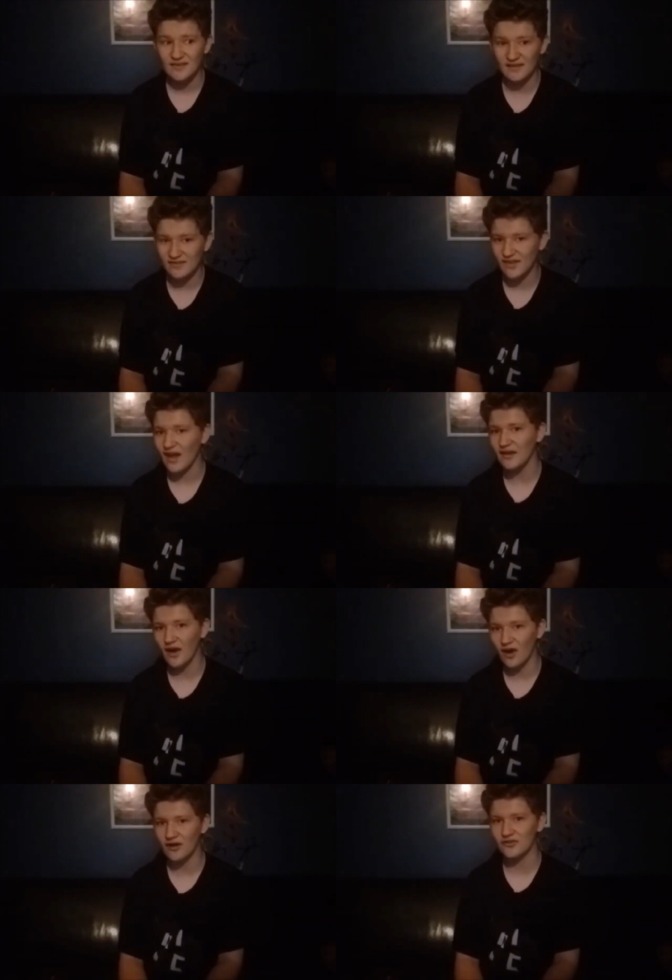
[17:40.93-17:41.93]
that it's kind of
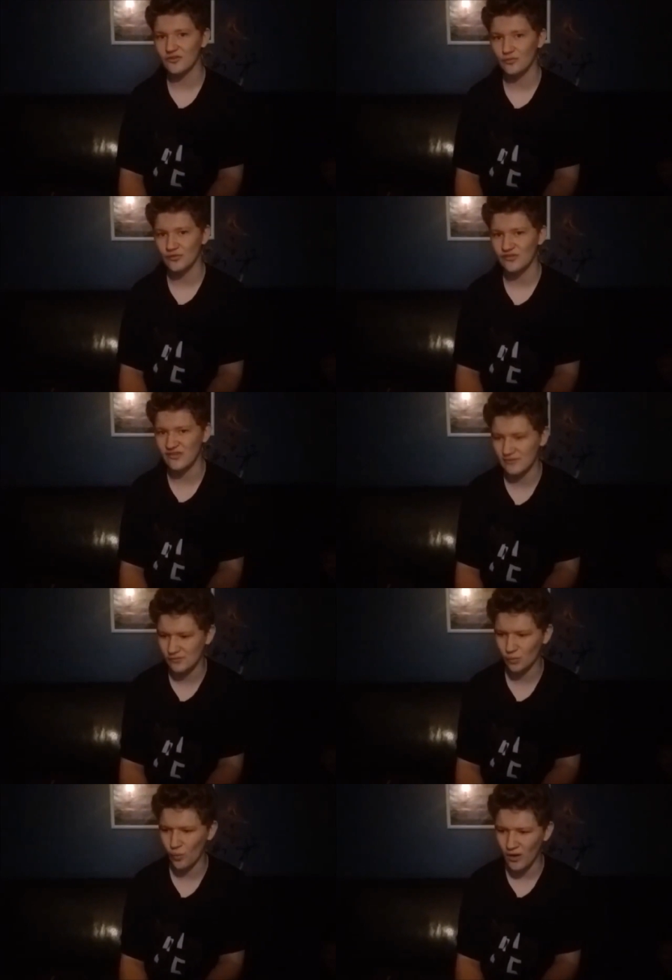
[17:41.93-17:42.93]
hard to
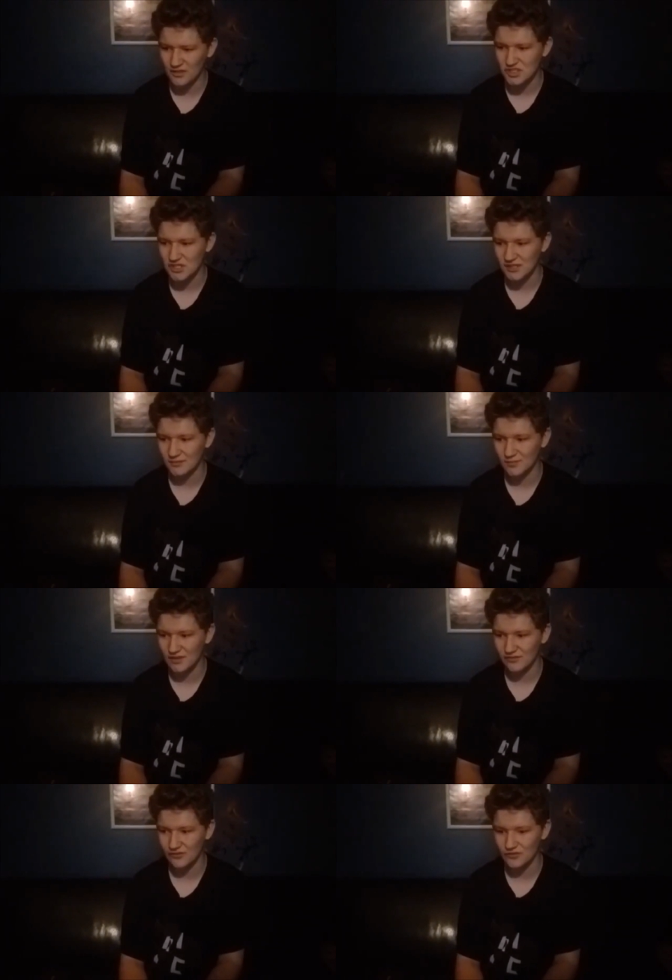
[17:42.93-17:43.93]
resist watching it,
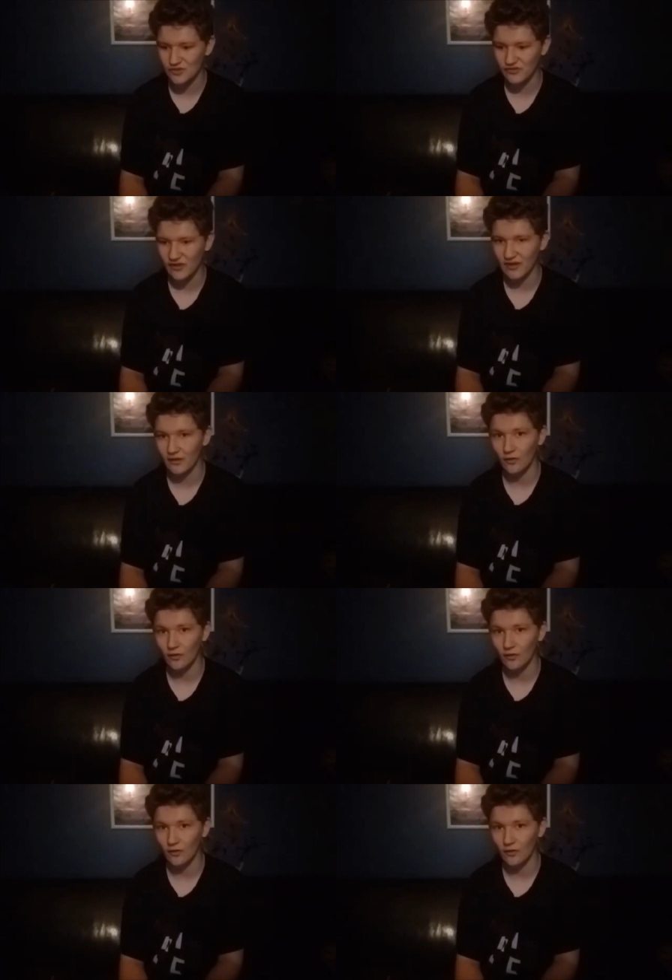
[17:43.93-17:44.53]
because you're just like,